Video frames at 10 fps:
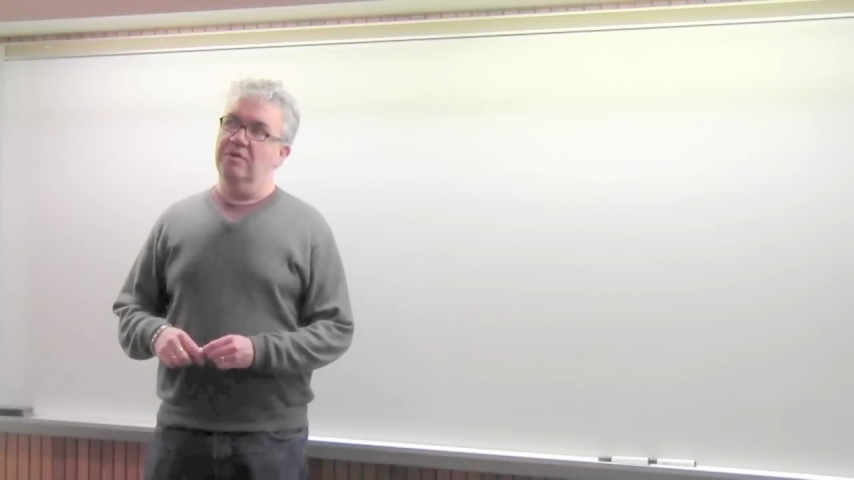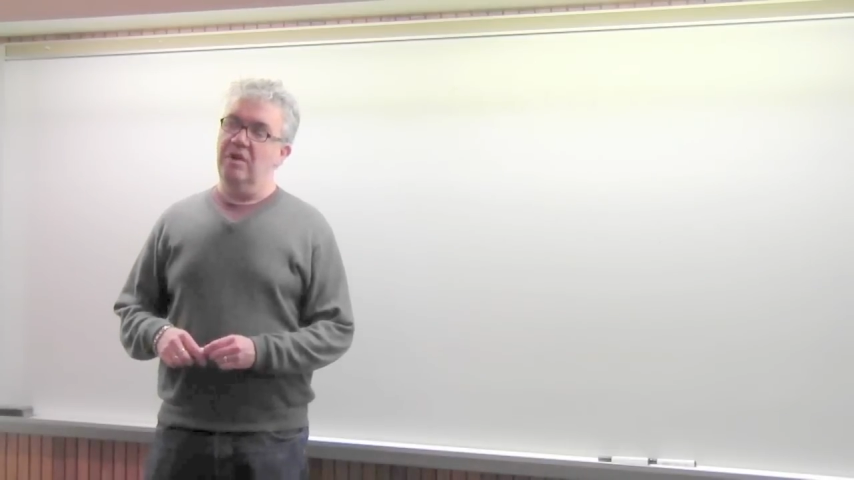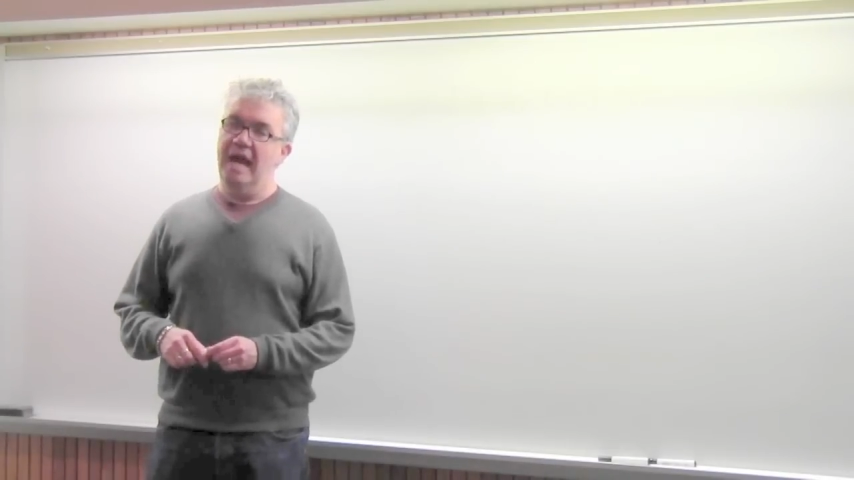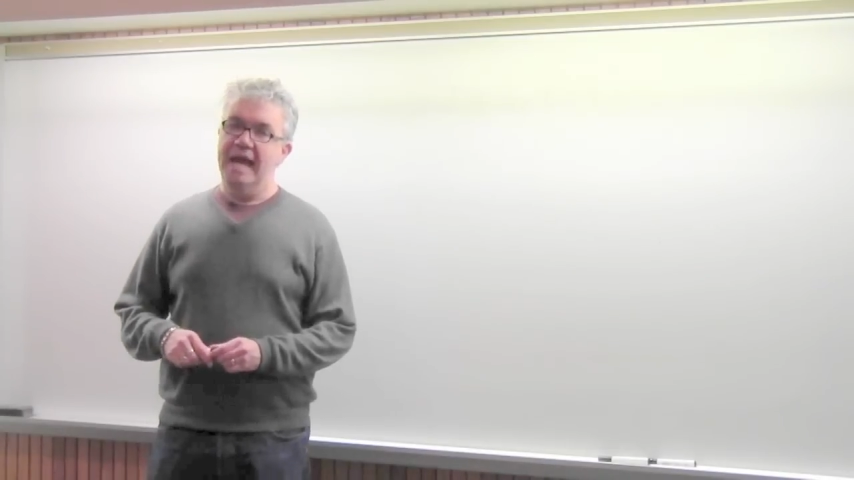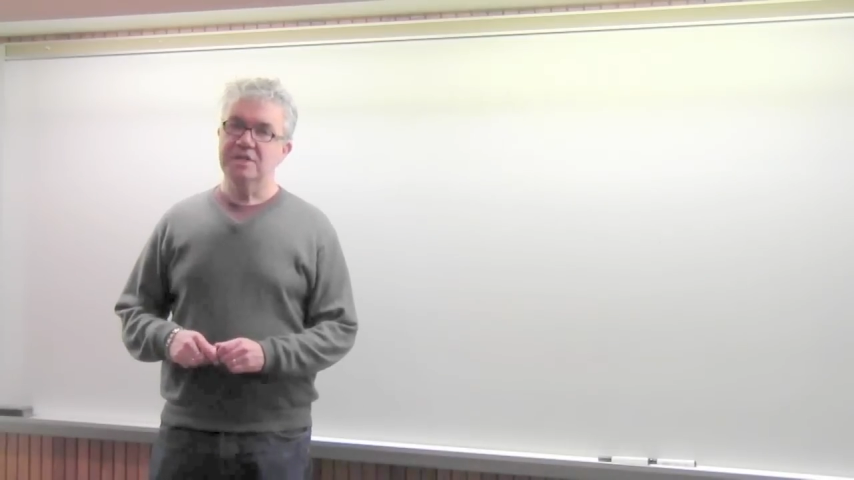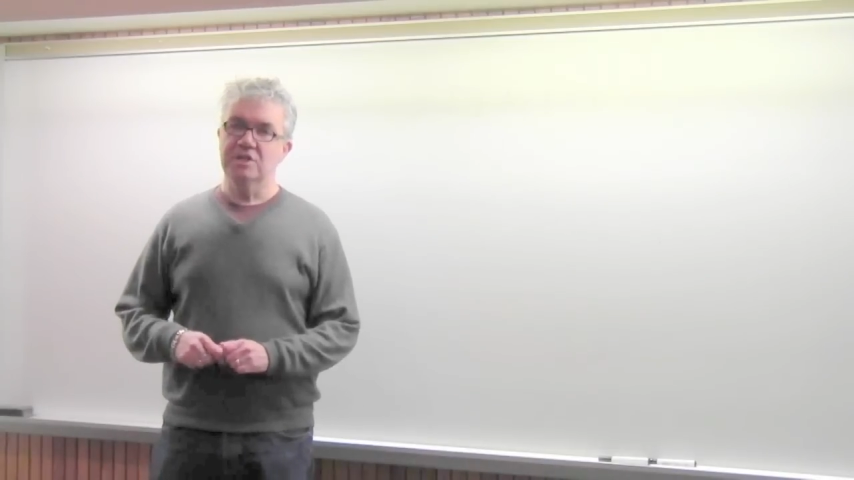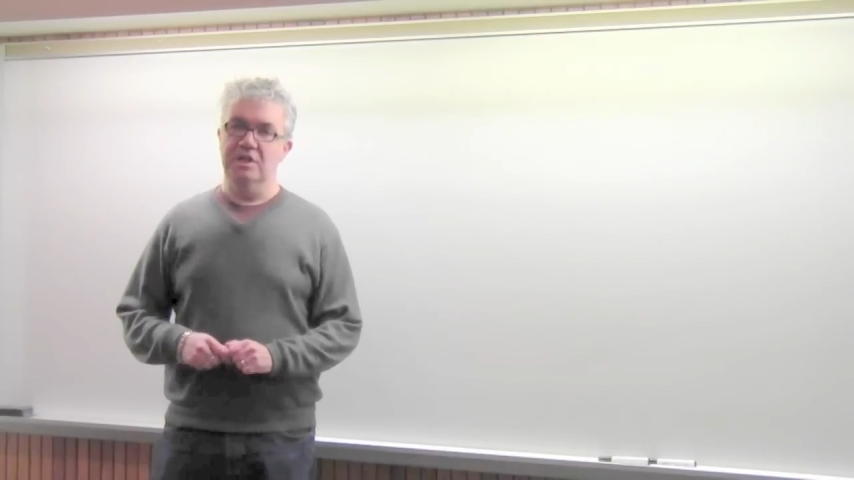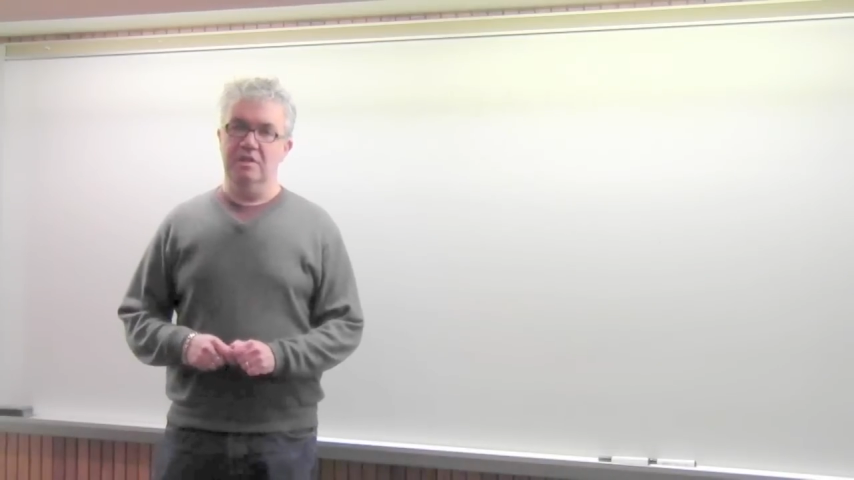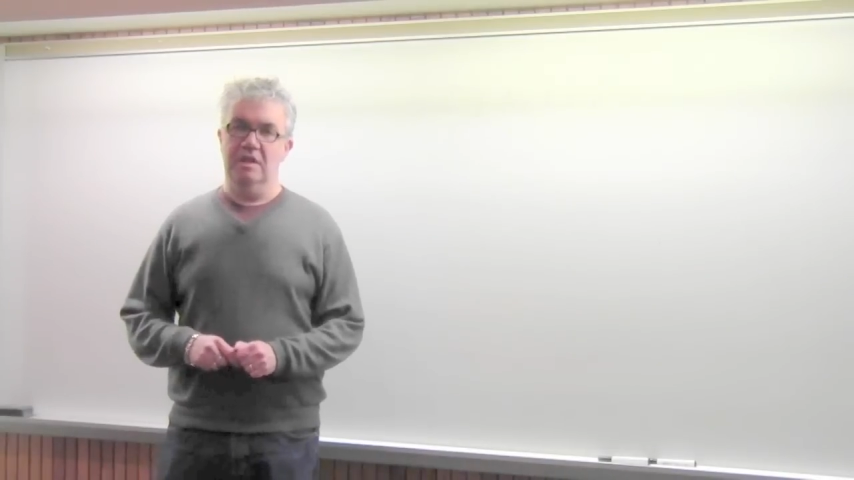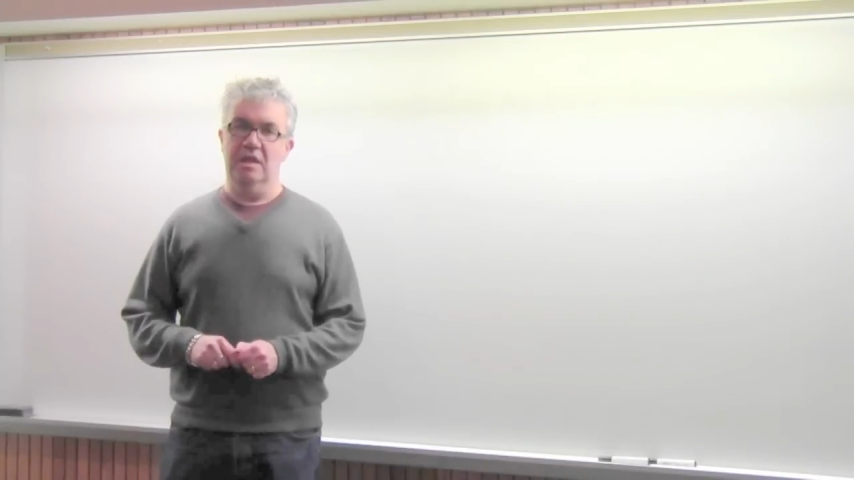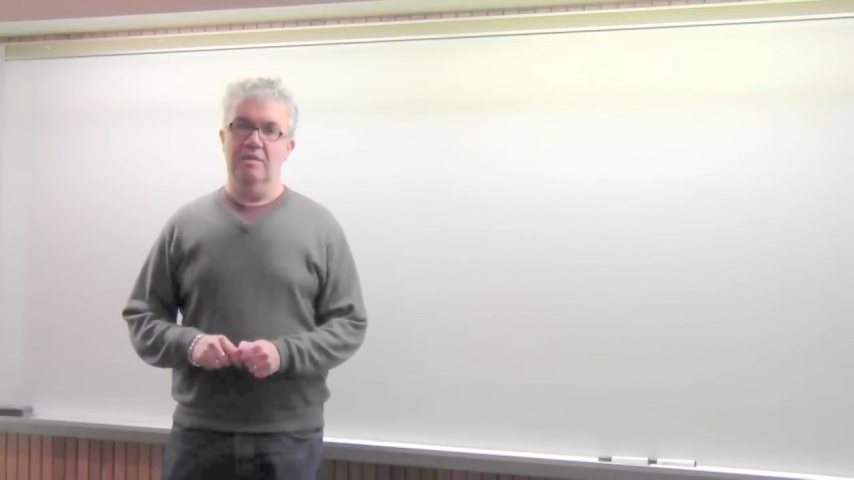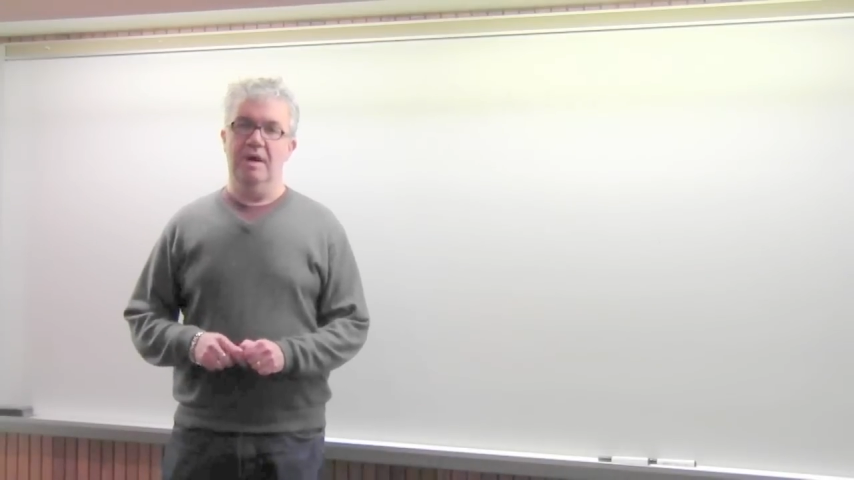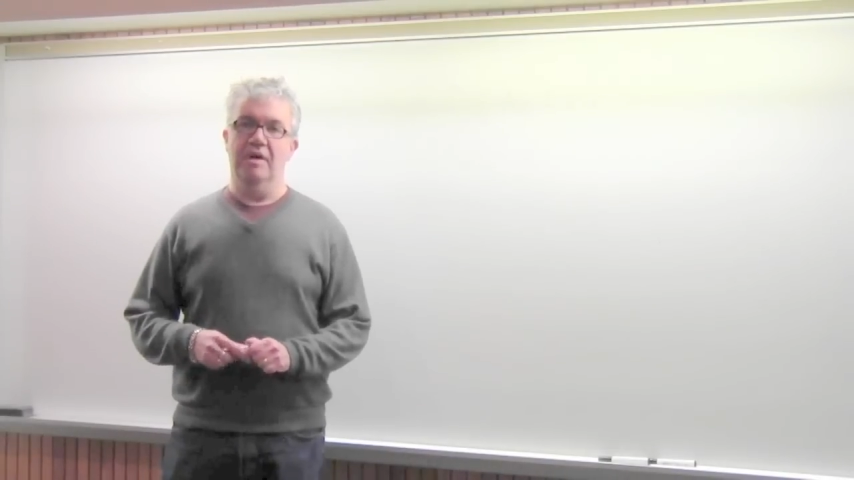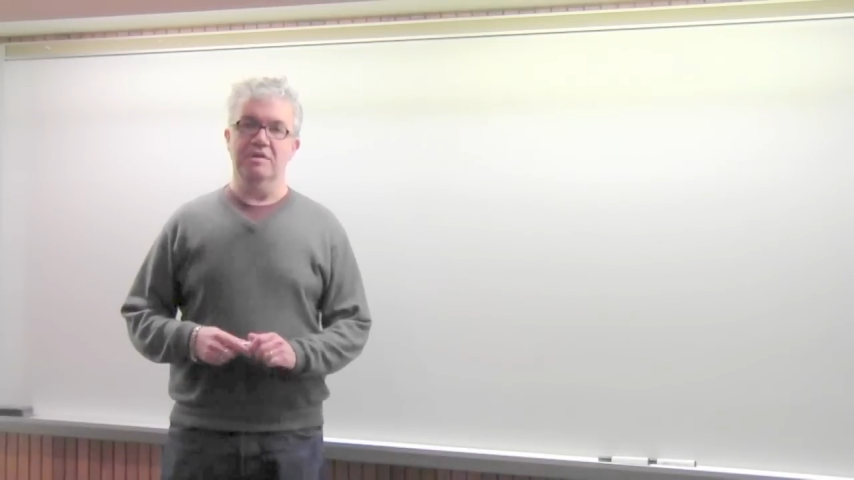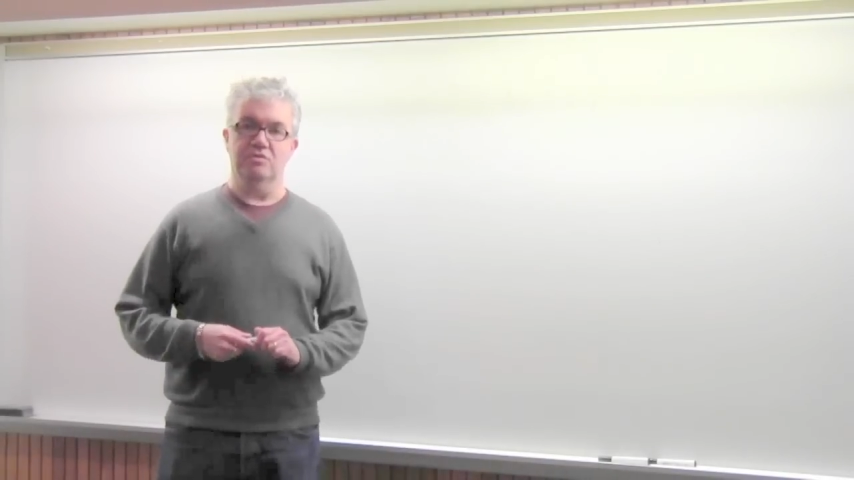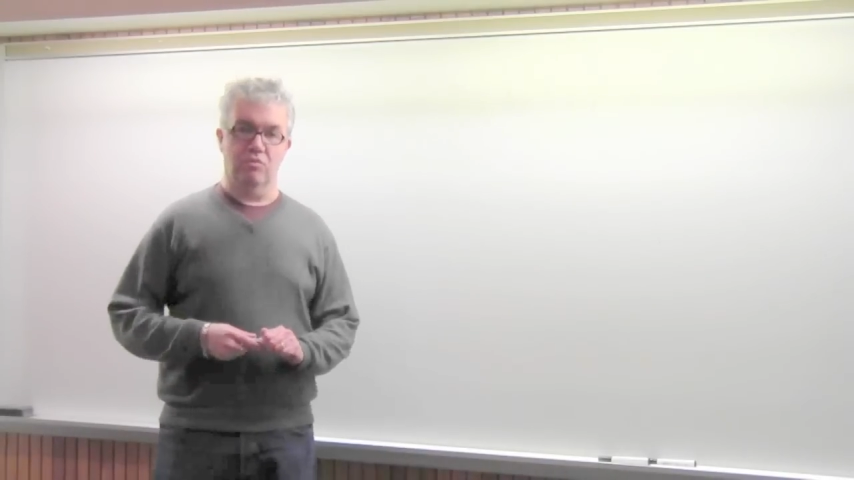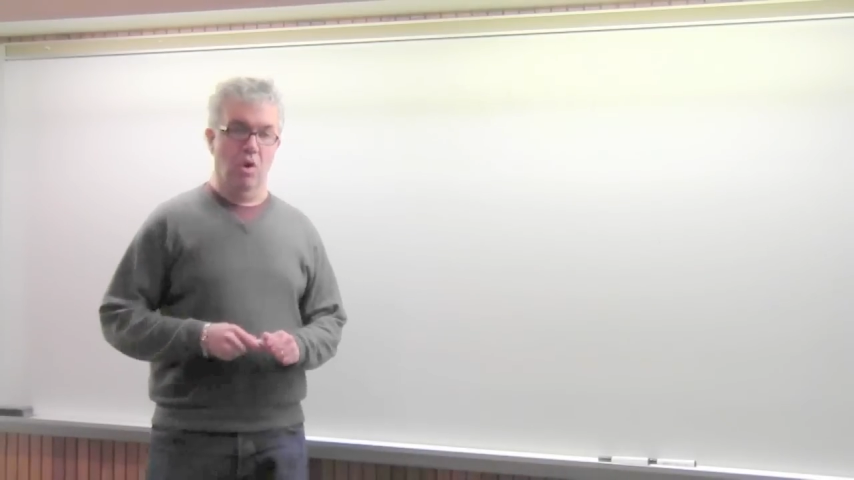what they're actually thinking about is